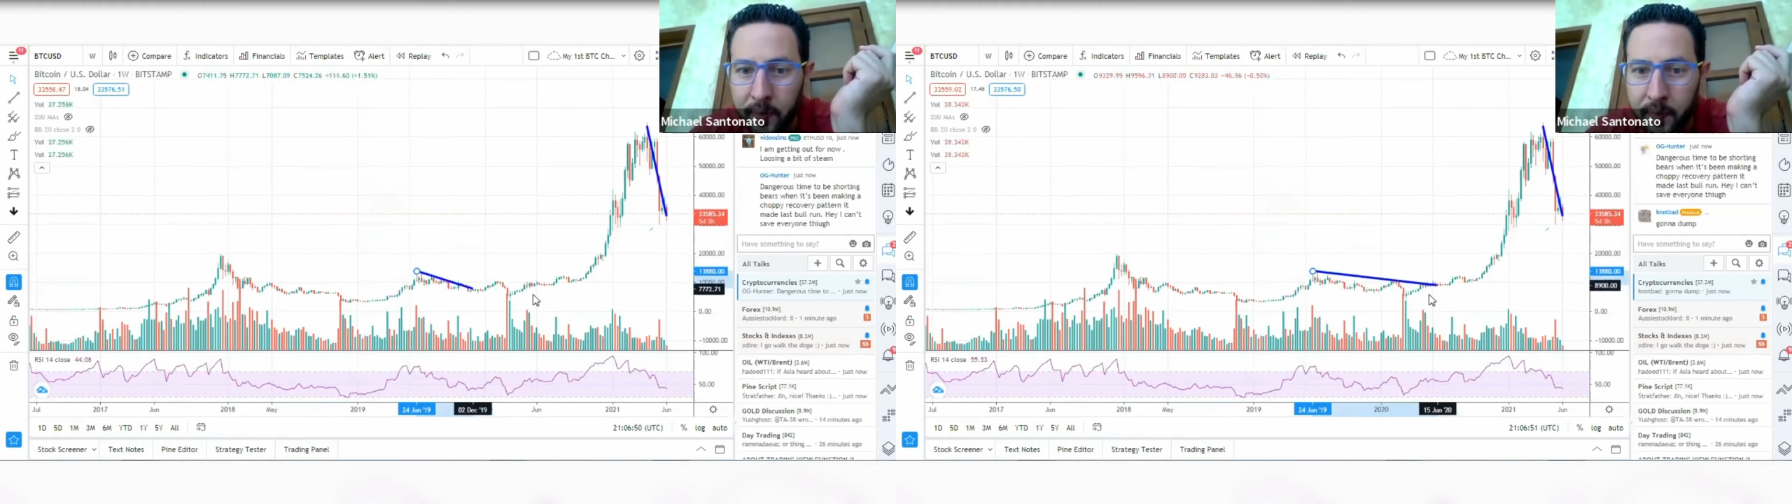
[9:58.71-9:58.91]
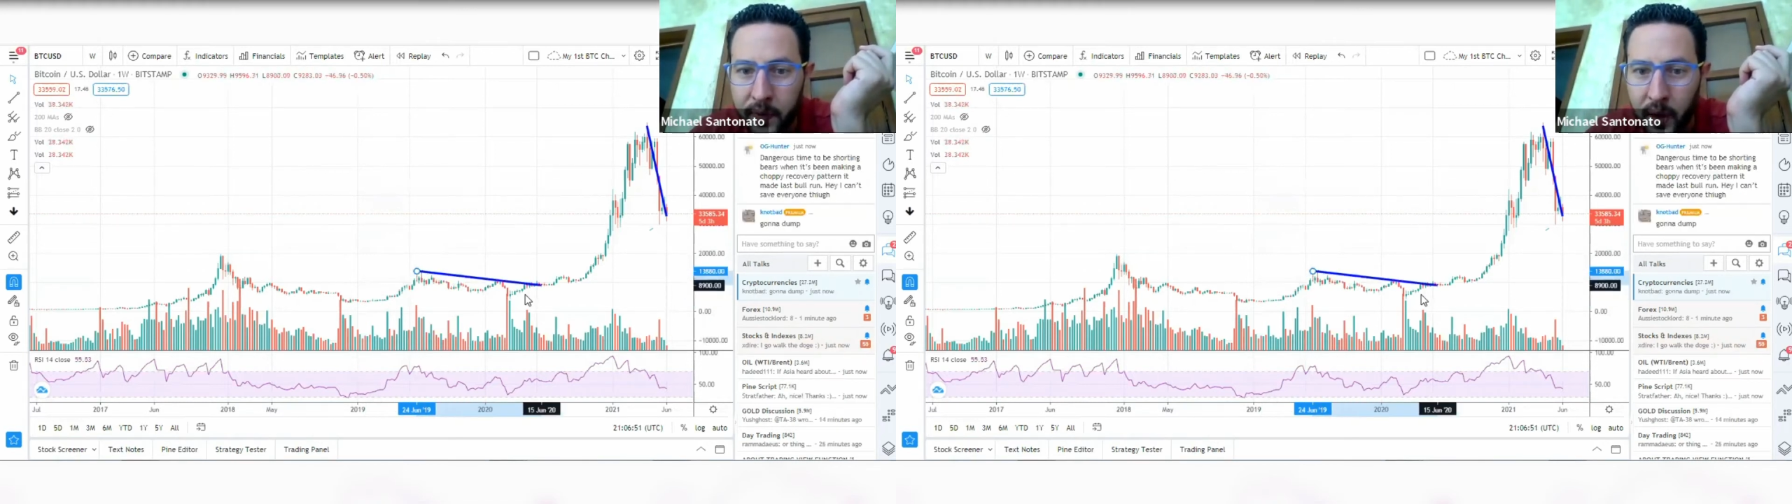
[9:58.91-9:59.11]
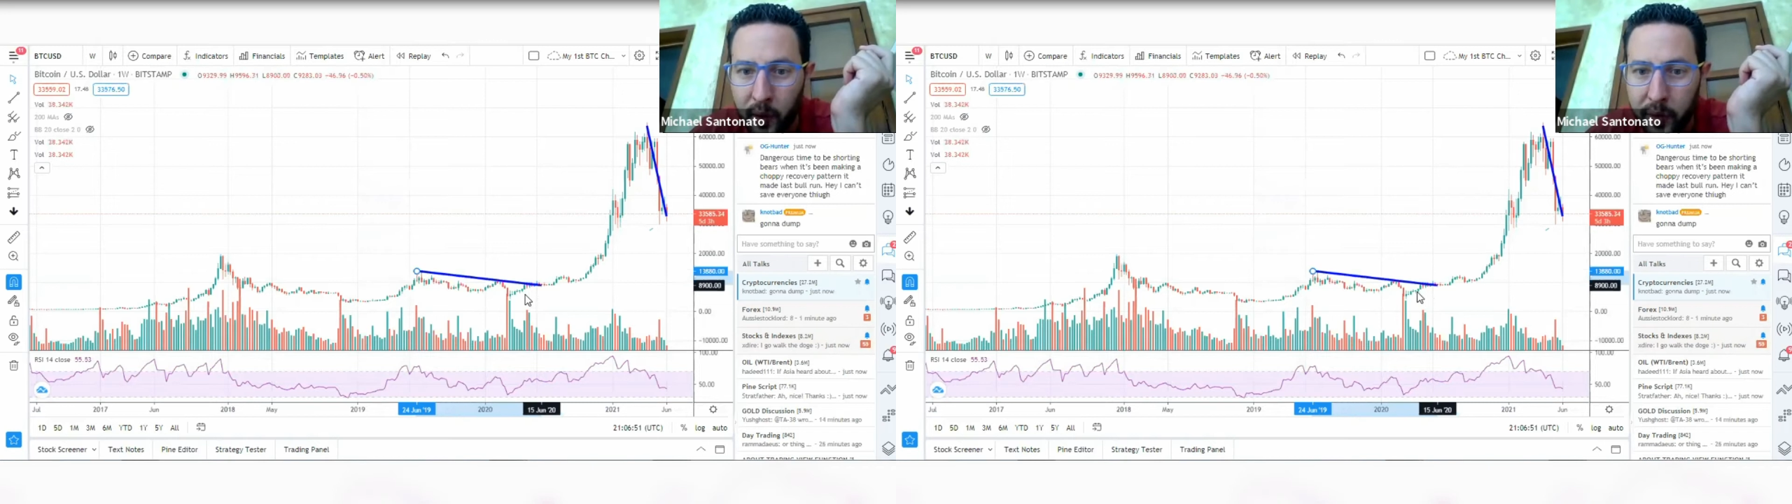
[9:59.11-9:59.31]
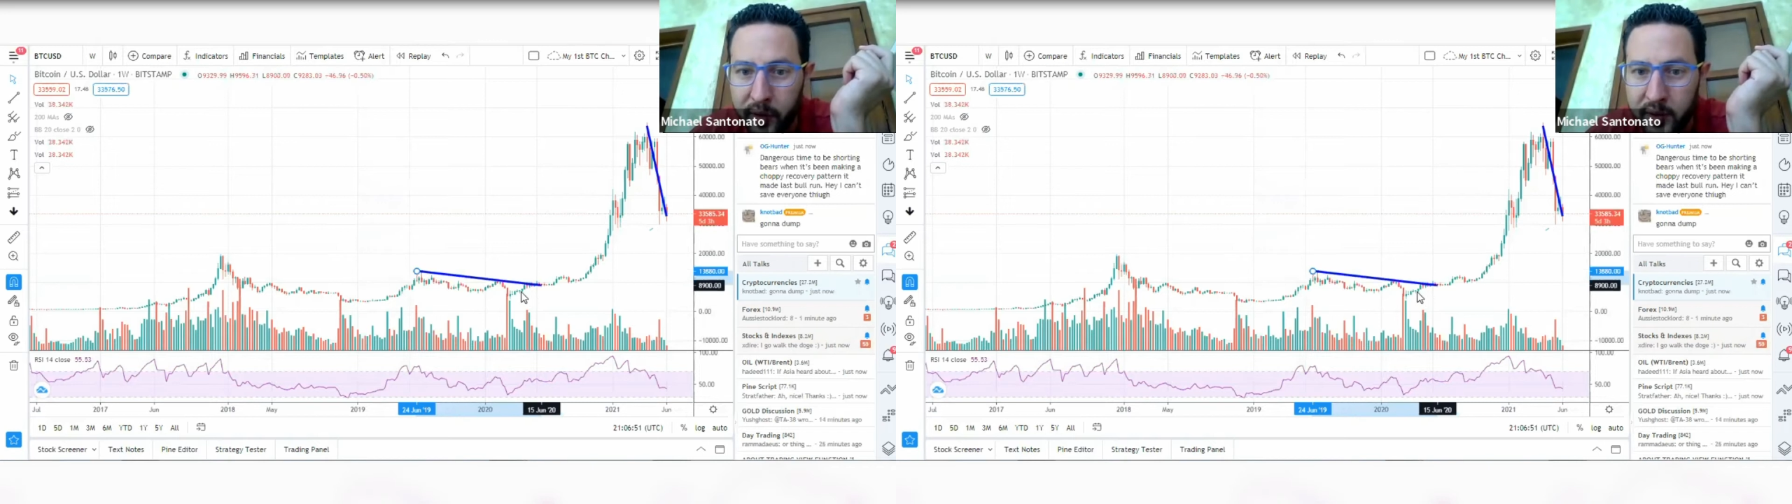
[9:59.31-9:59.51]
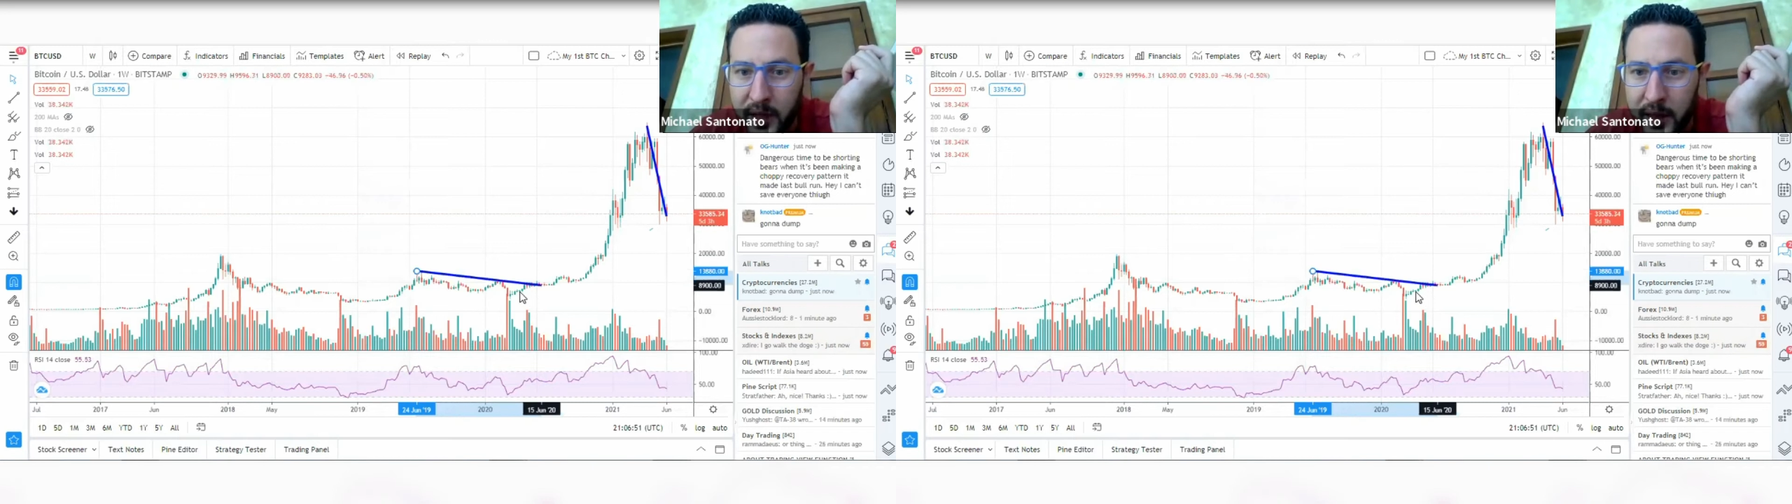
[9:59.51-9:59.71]
you know,
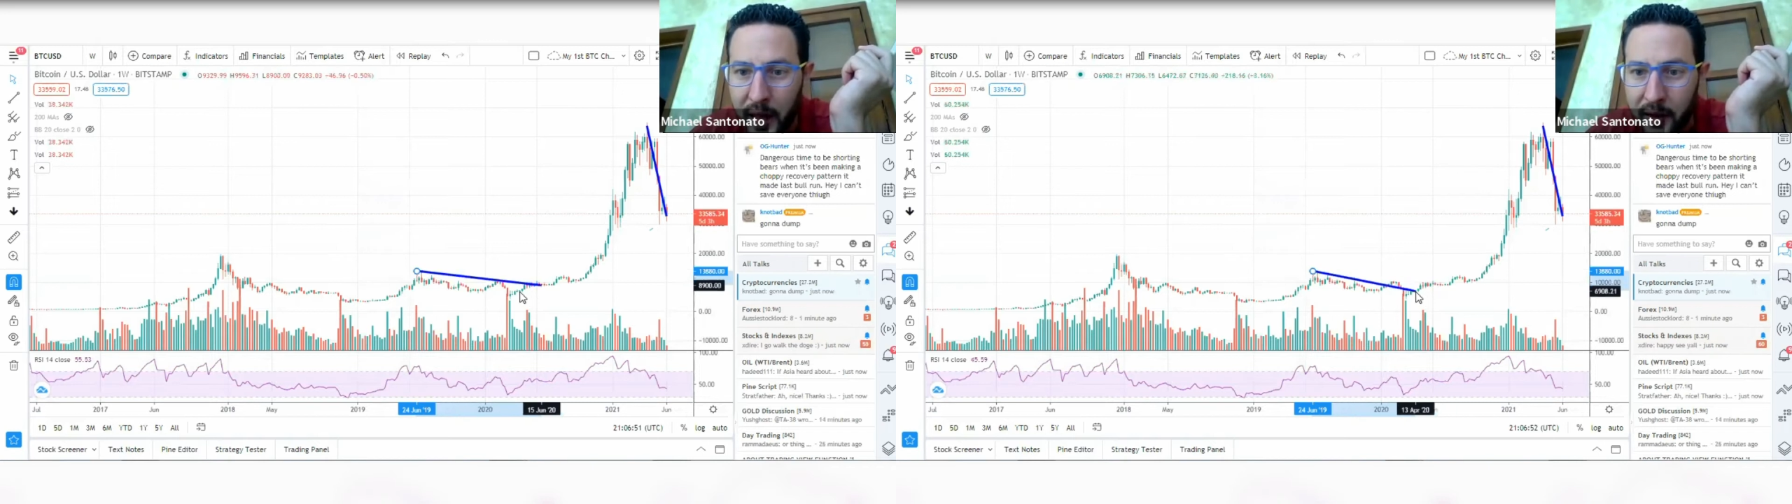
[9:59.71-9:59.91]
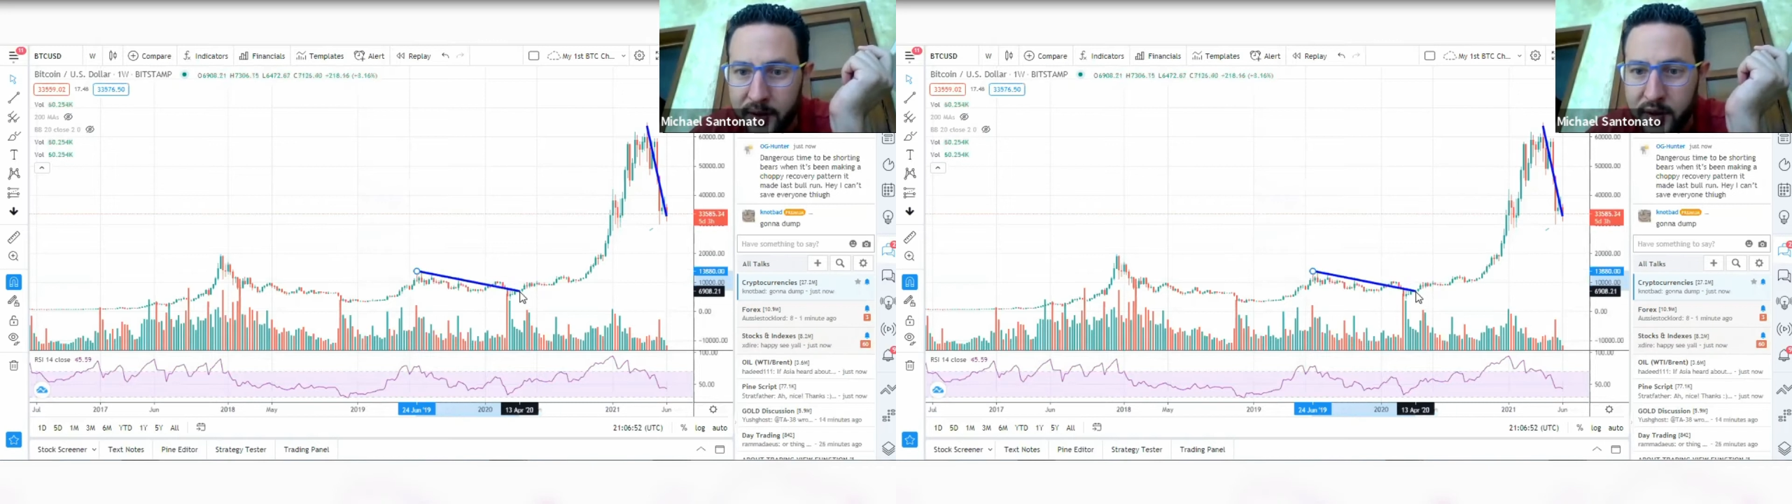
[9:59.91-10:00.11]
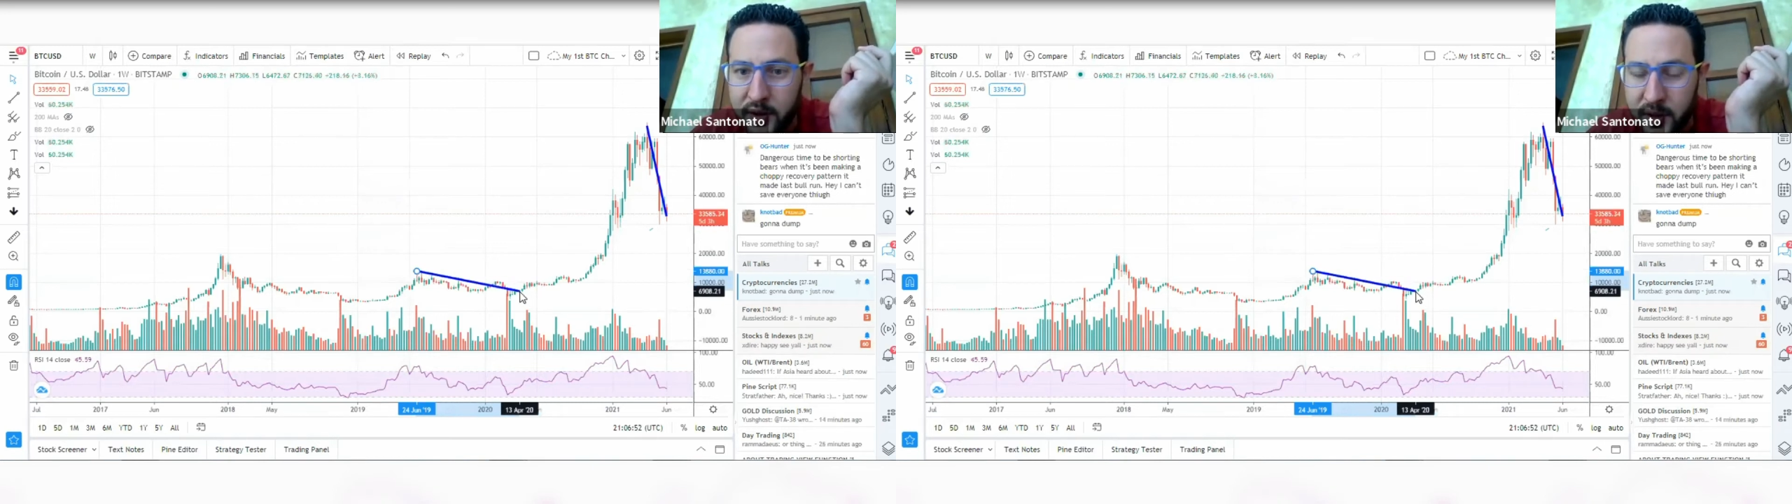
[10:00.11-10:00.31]
$13,000 to